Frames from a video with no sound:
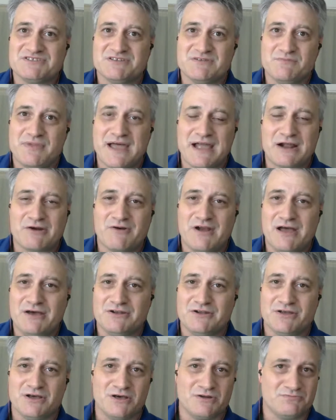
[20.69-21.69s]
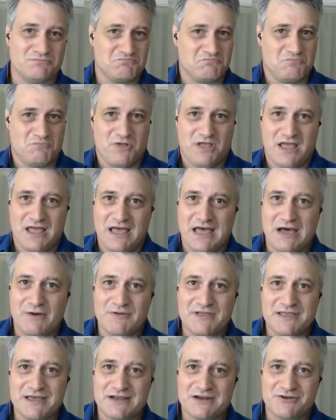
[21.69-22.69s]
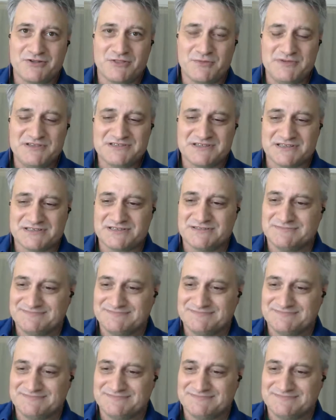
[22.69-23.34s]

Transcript: some background on how he got into the business.